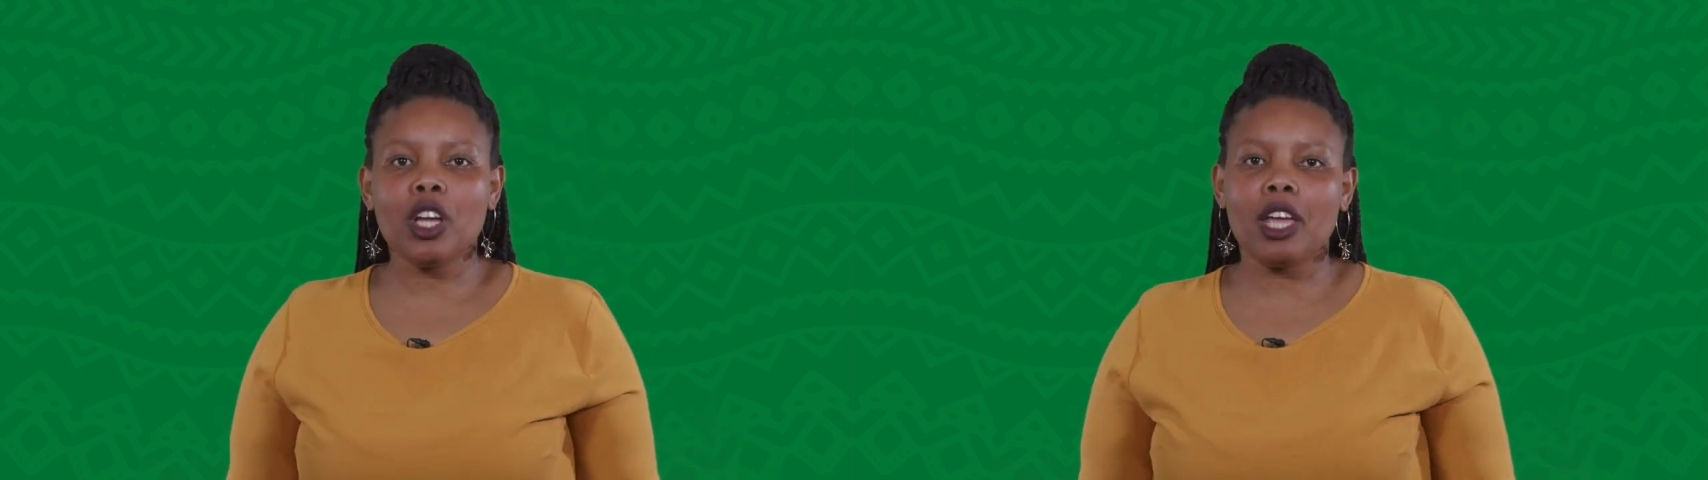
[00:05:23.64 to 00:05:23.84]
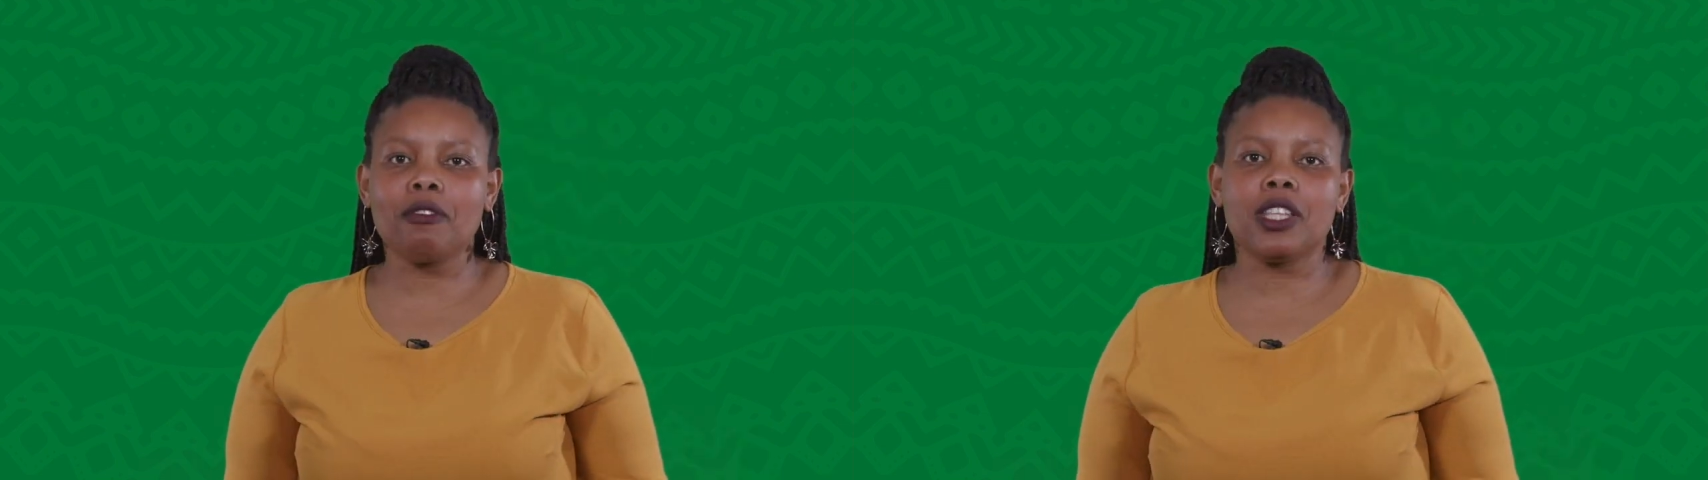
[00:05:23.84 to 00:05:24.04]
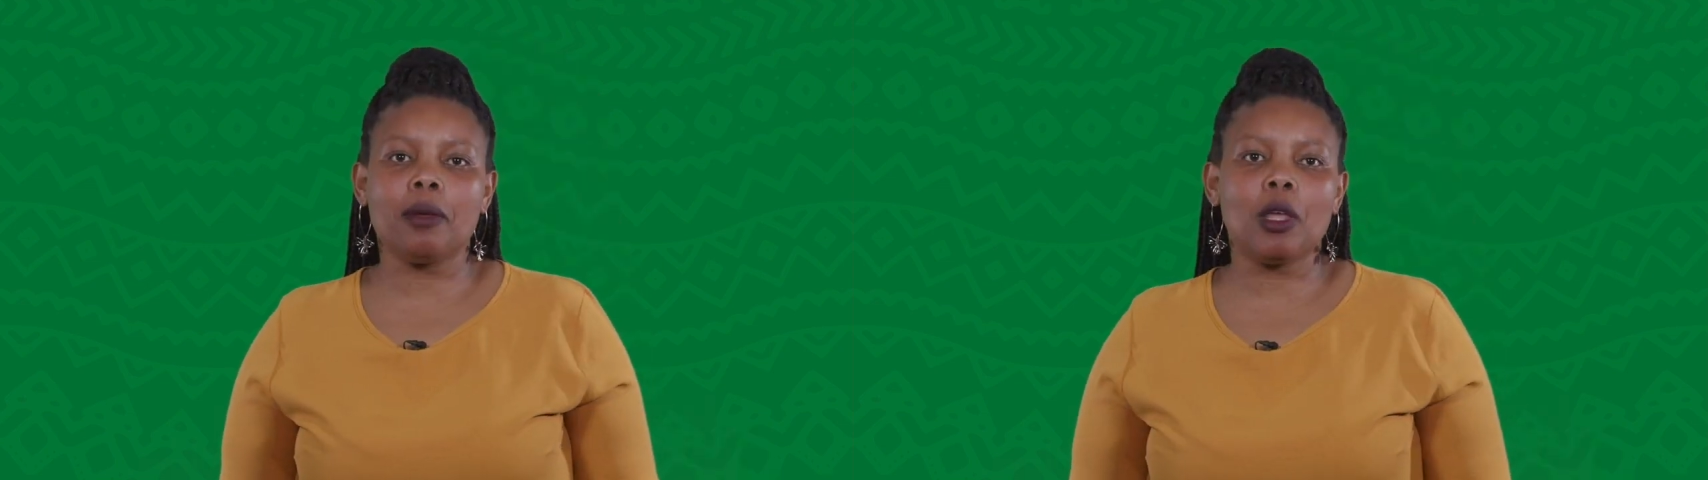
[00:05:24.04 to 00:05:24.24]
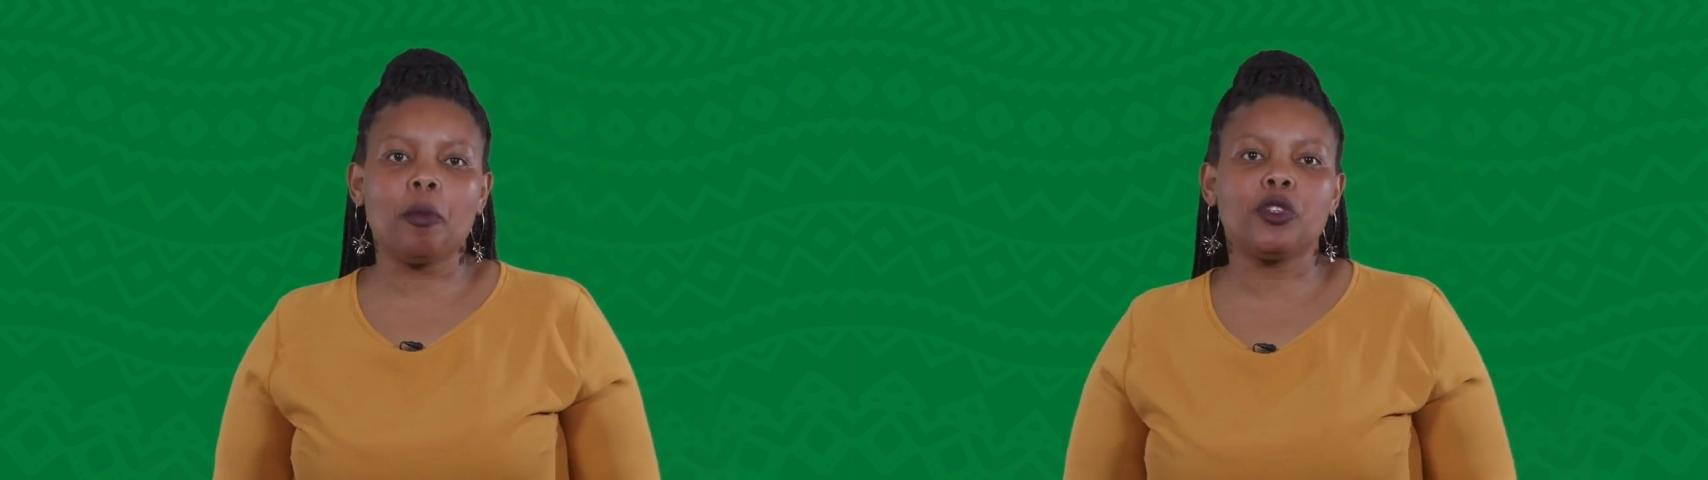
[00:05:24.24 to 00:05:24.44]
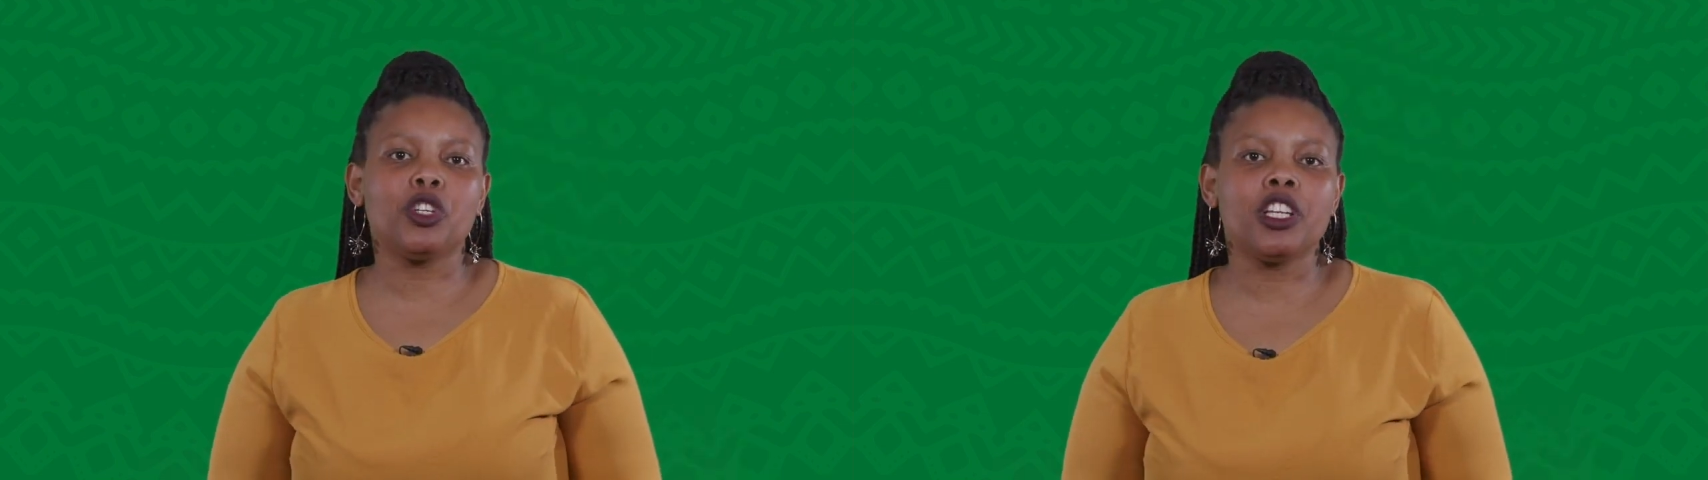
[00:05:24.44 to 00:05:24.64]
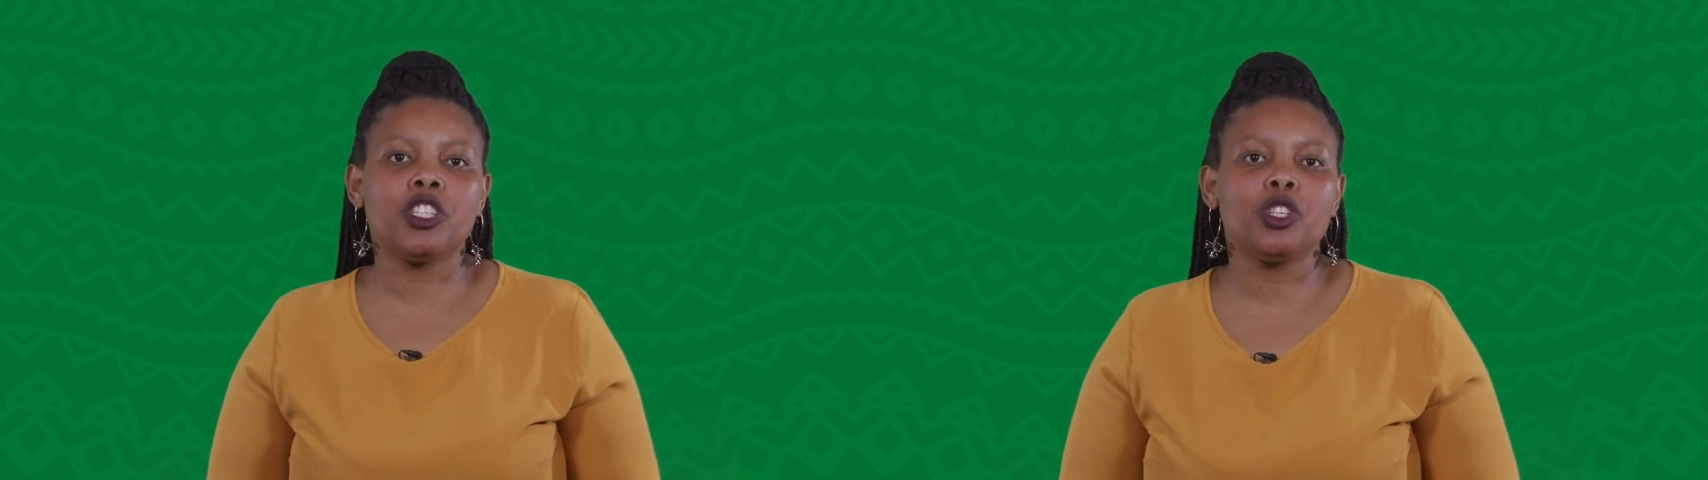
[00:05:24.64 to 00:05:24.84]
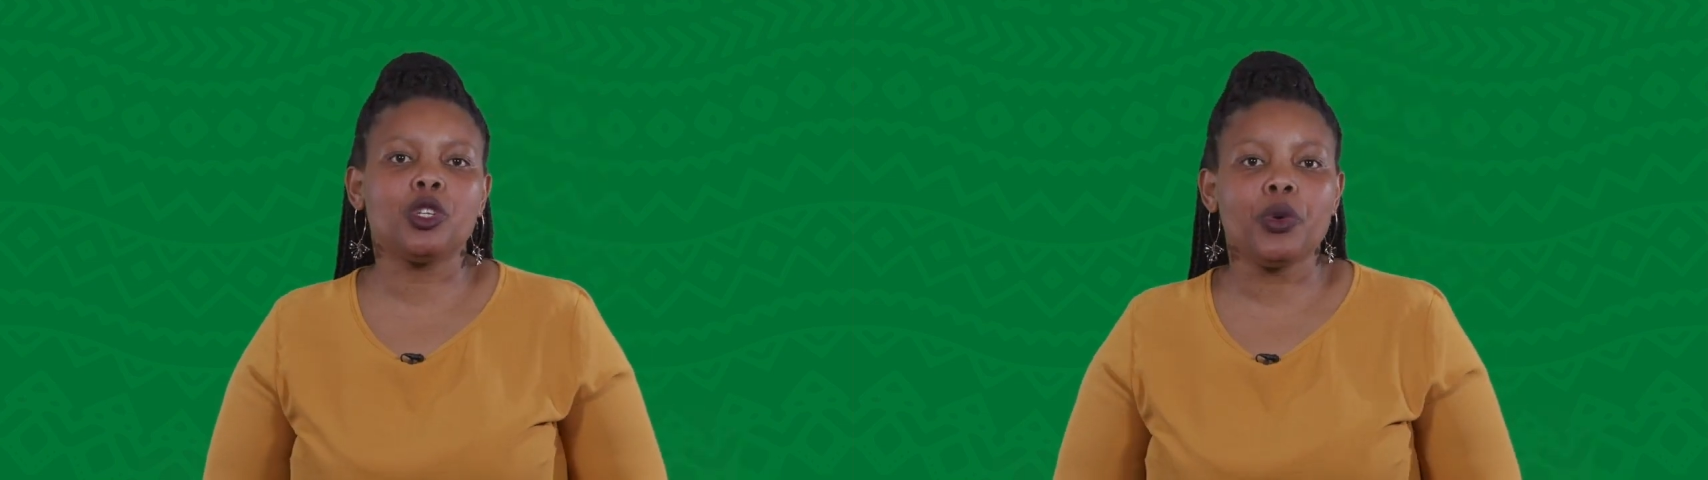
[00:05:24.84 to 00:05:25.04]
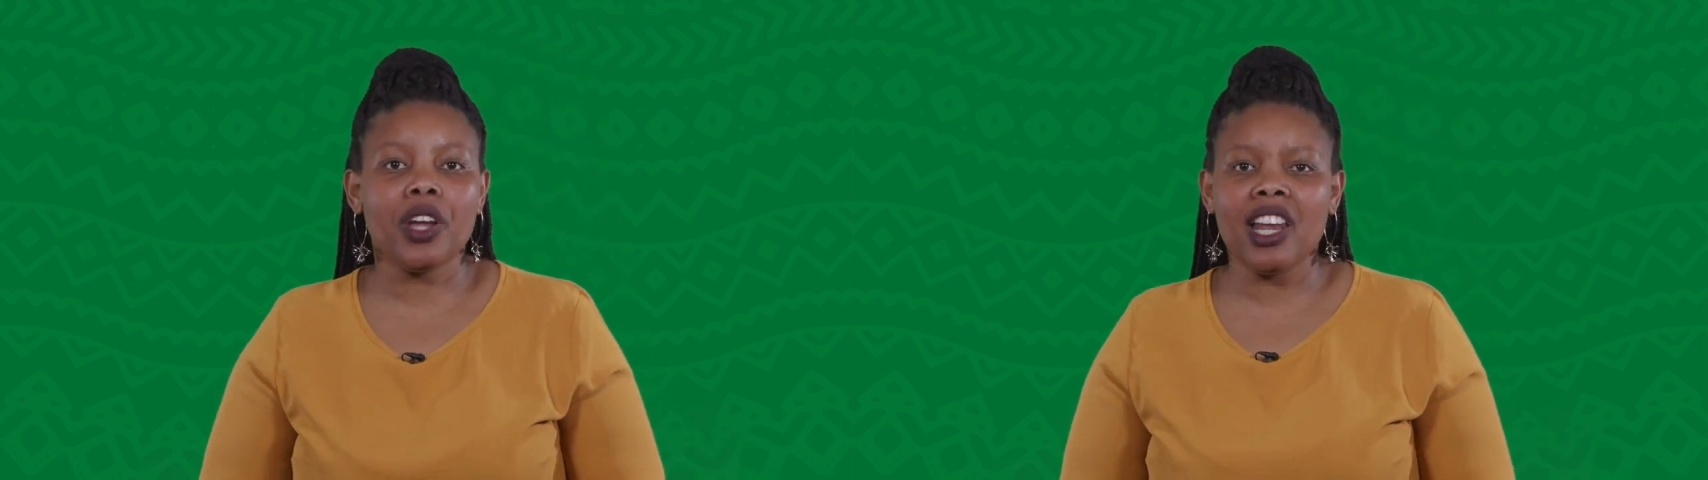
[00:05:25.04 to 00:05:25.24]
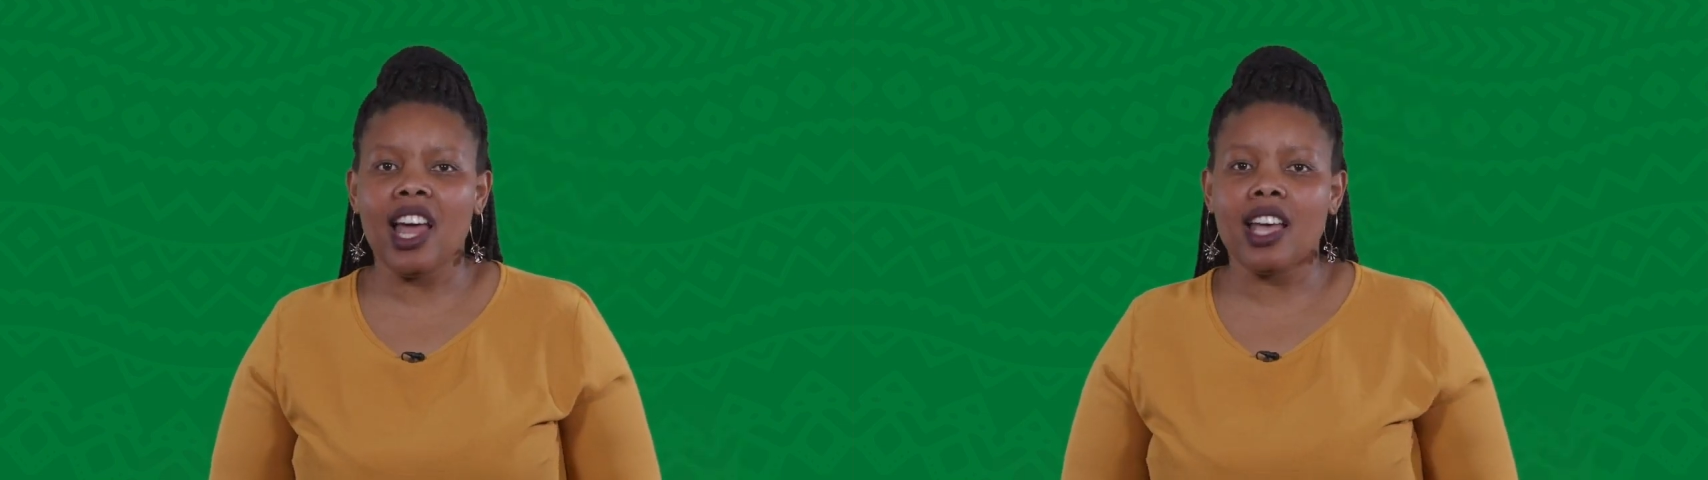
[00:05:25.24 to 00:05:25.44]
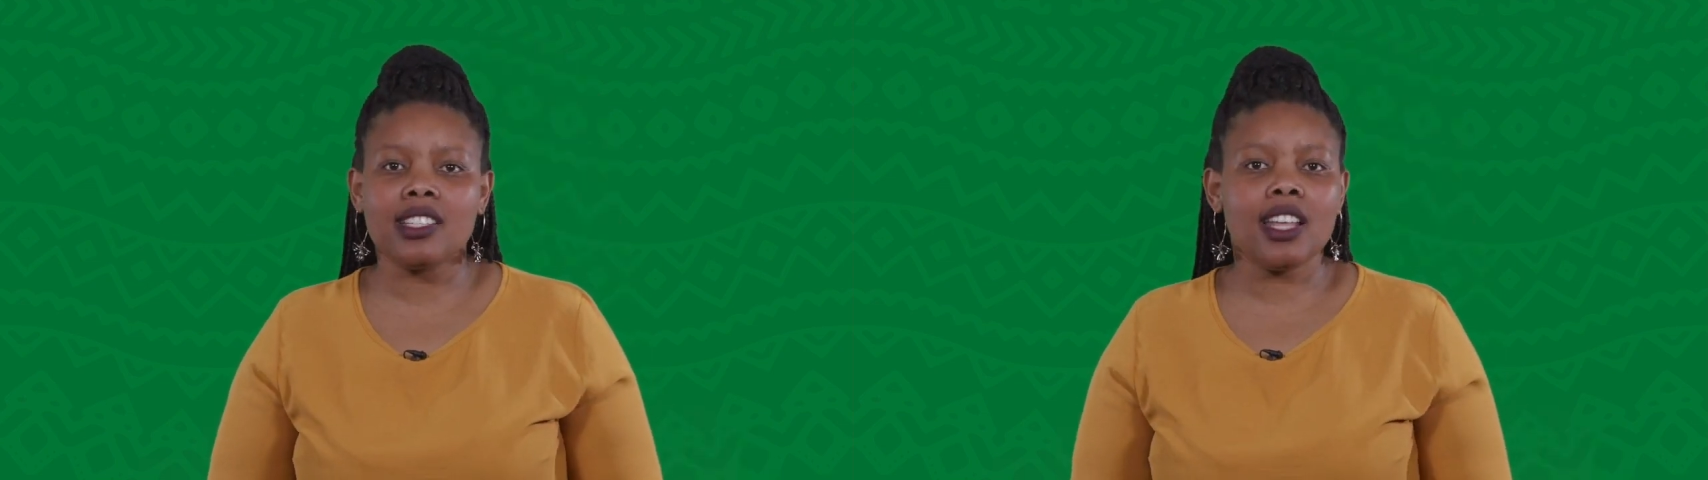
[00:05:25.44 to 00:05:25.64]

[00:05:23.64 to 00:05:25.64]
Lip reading: gives them the opportunity to realize